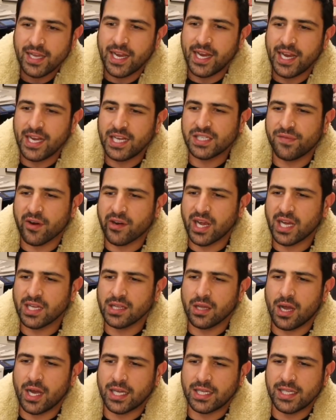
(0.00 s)
It is very
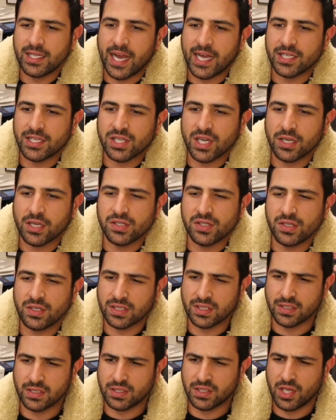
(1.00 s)
unlikely a judge
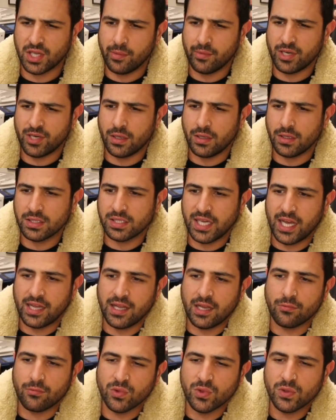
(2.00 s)
uses the terminology
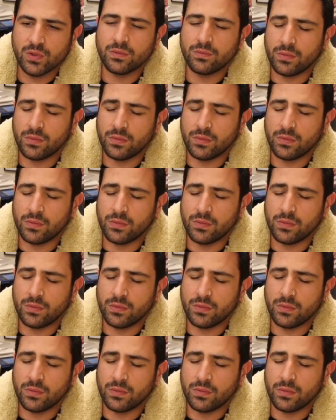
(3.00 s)
and then